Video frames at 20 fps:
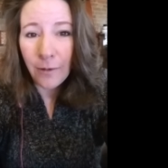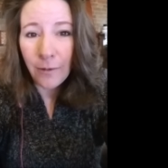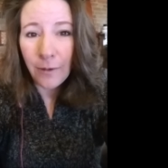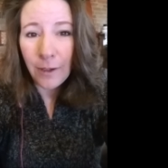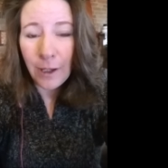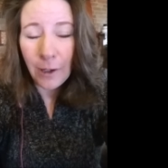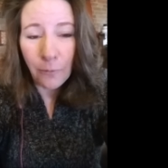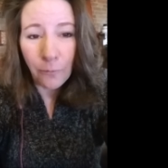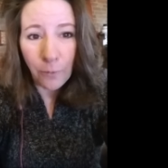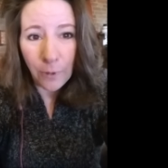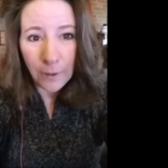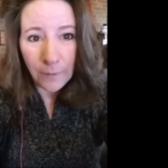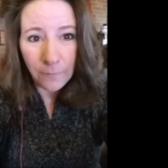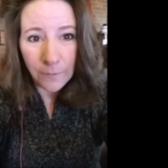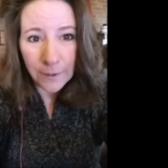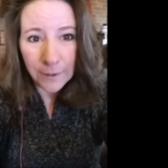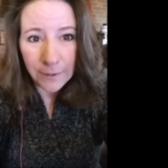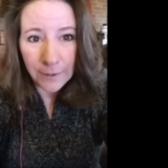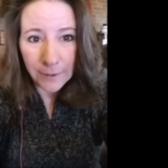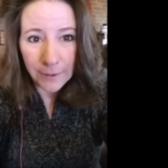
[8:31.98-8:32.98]
get rid of
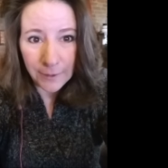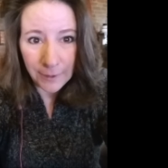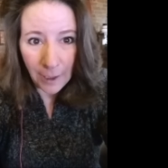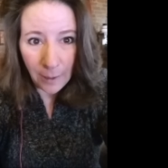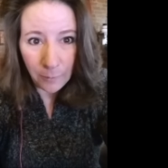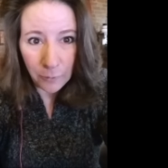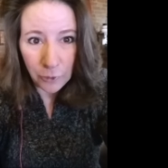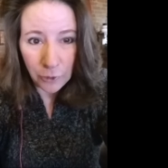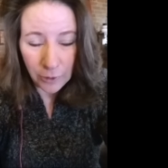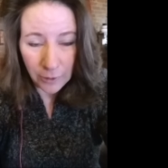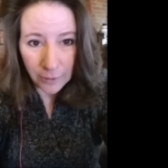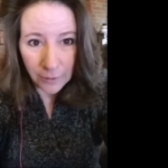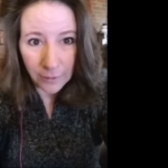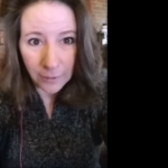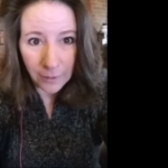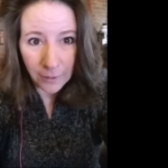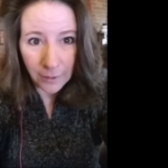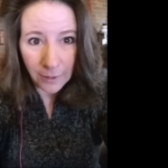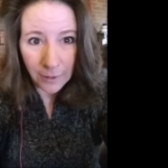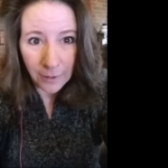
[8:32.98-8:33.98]
the deception
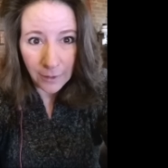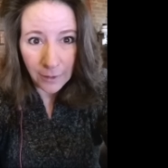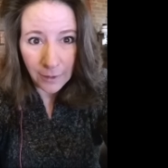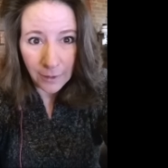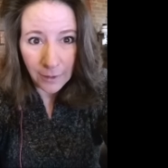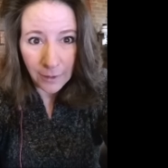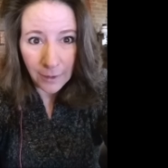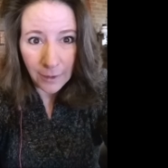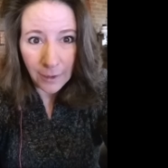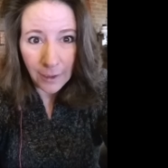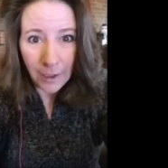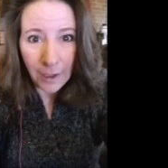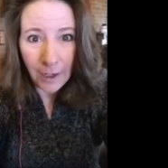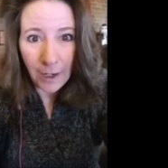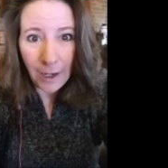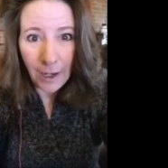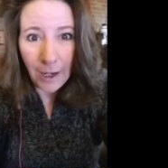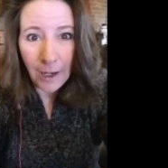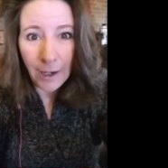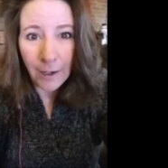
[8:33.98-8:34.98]

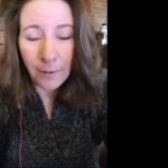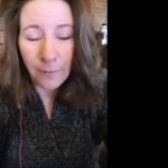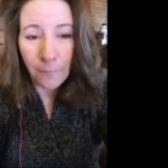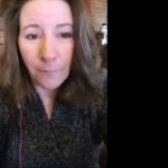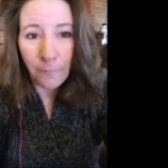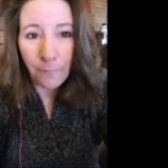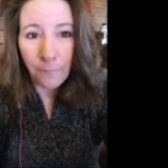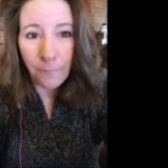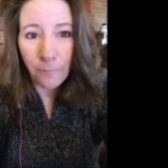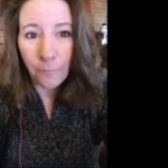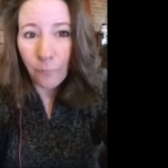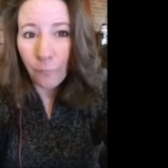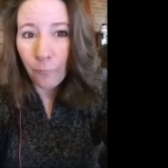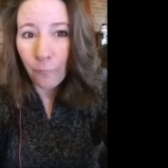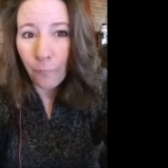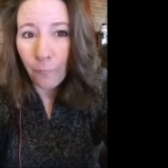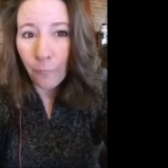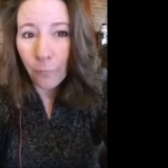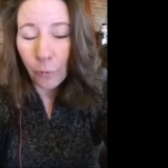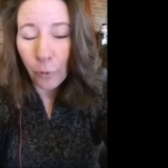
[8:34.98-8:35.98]
and f-
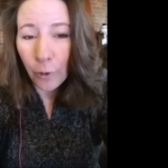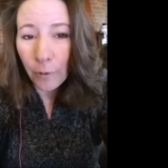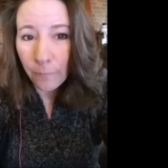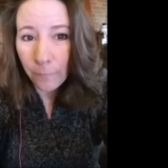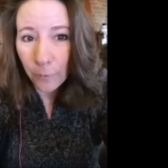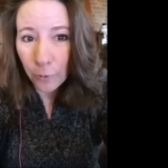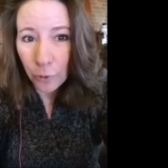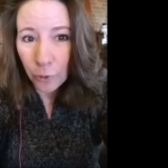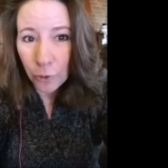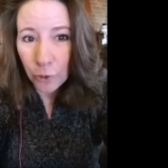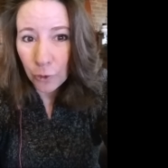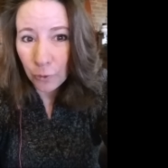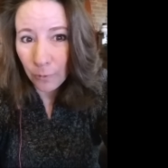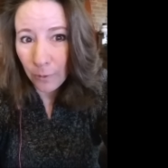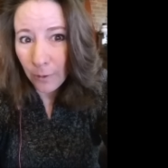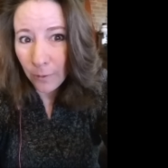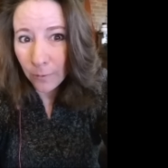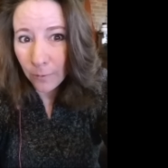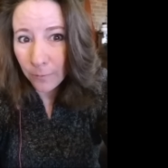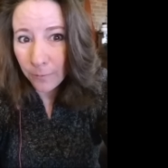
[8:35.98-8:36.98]
look for the
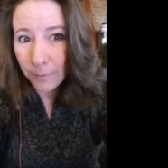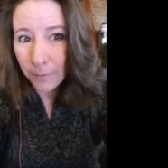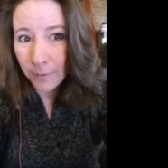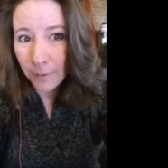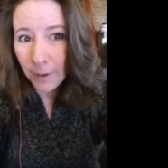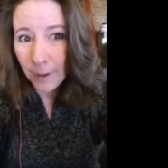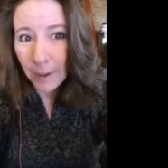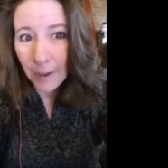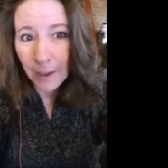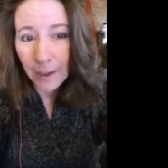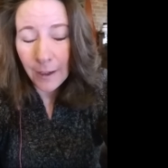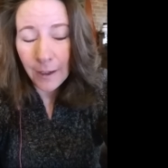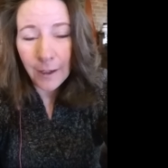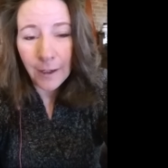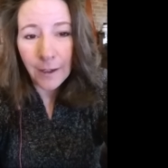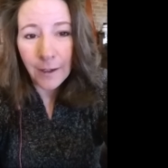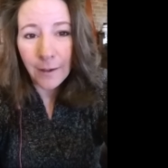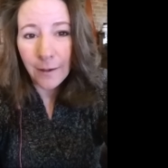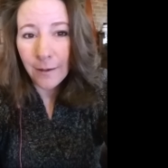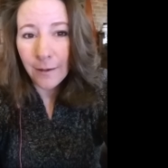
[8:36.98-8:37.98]
truth,
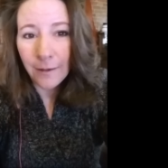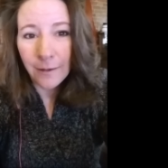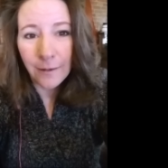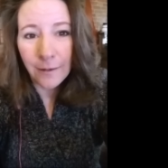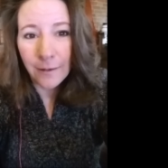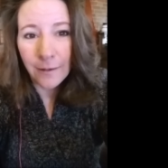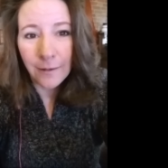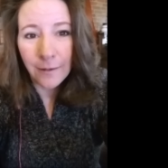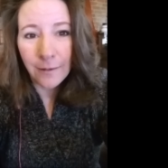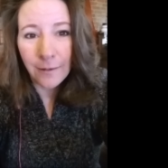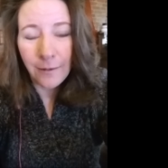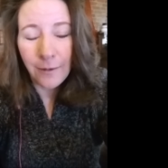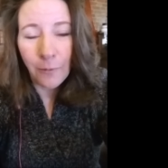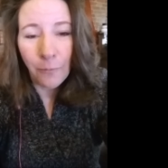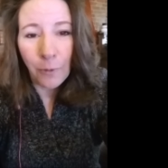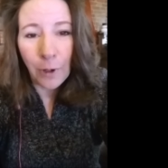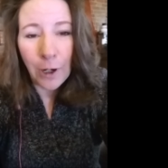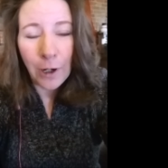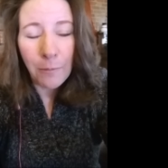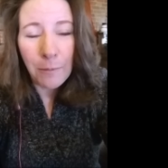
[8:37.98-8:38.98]
then
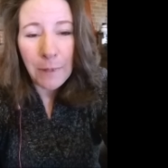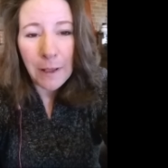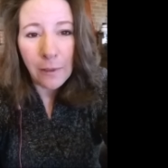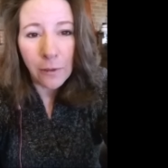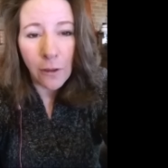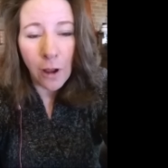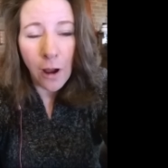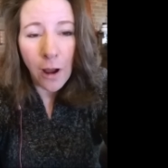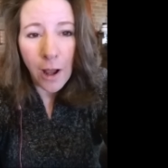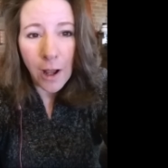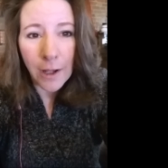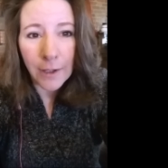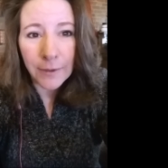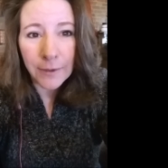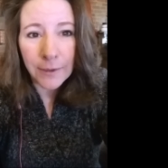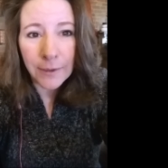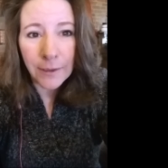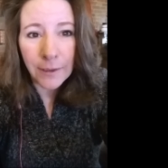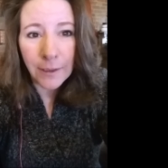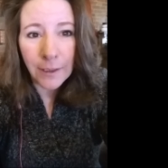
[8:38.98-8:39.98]
we're going to be
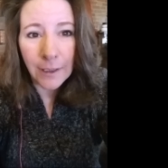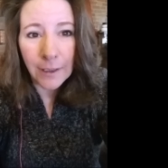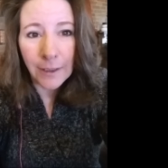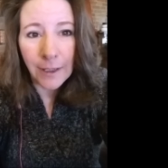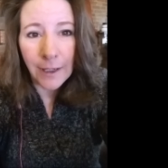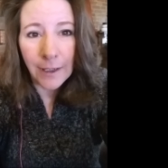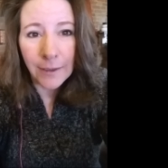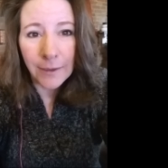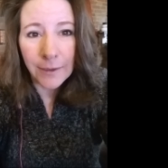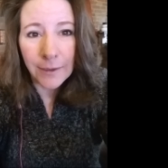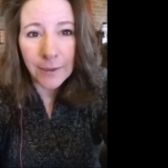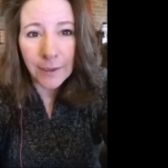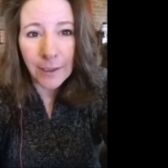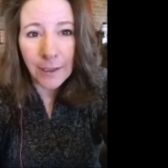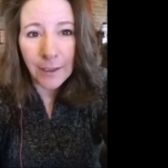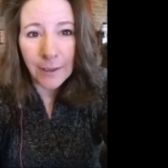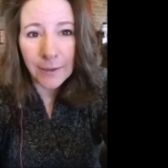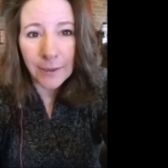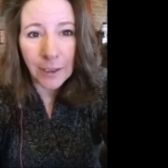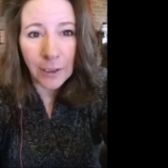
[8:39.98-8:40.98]
lost. It, it's
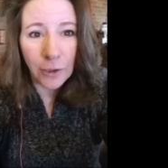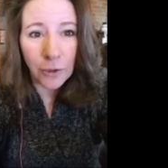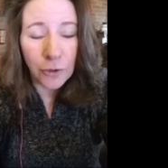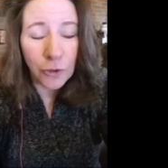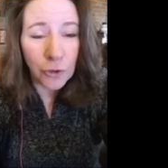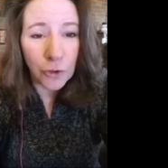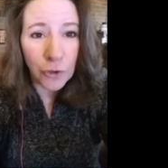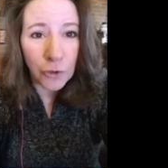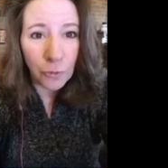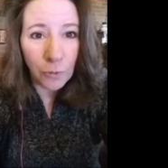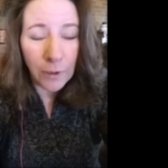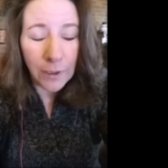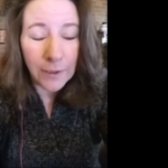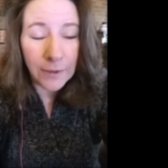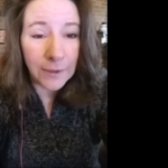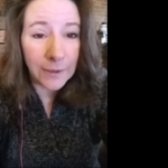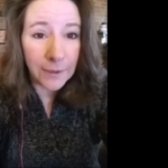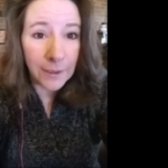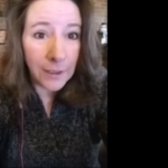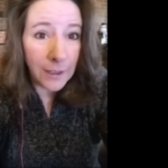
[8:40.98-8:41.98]
it's going to destroy
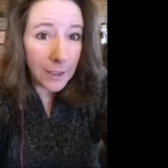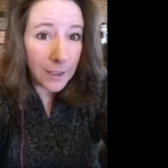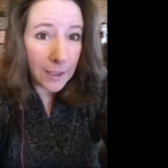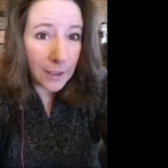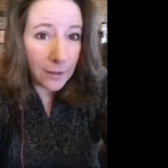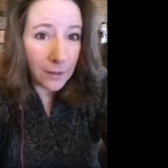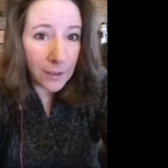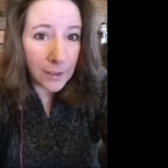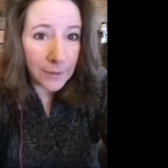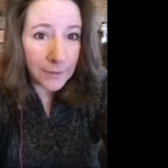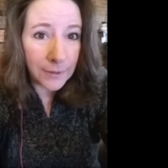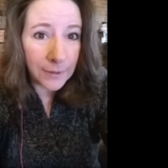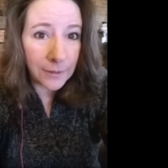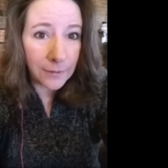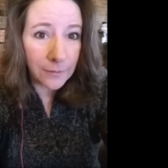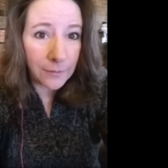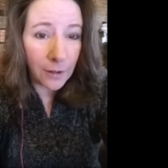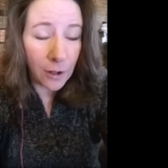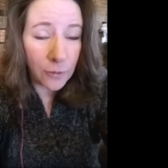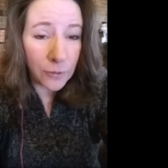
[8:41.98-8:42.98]
us. It's going to kill us.
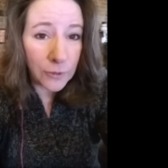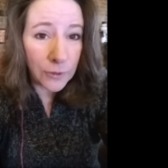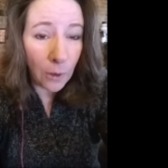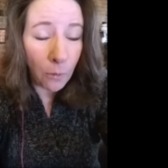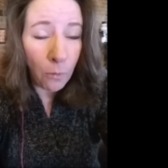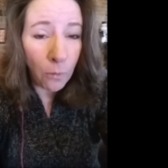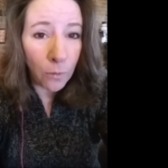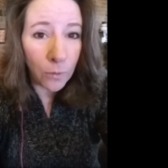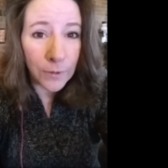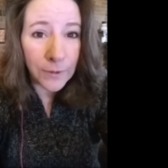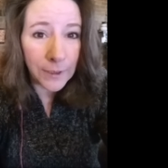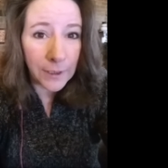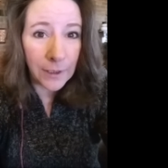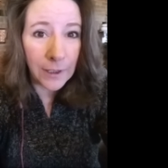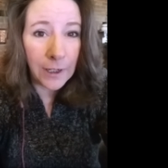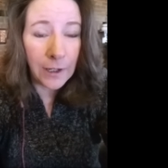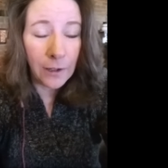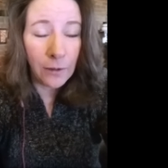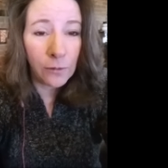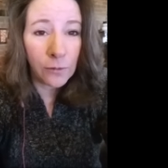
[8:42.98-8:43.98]
Our soul. is going
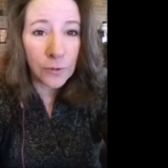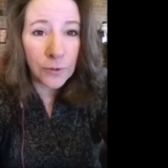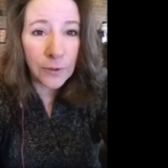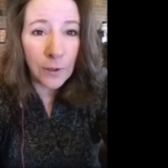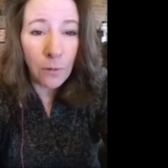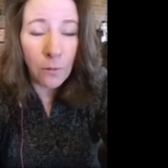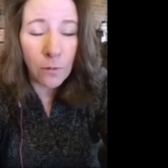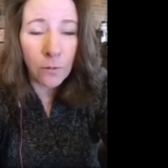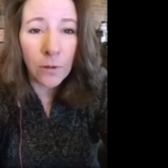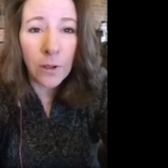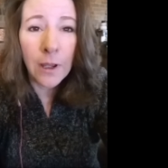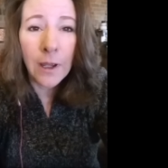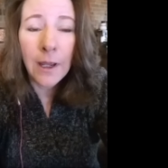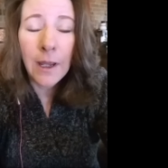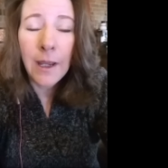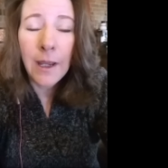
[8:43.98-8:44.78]
to kill our soul.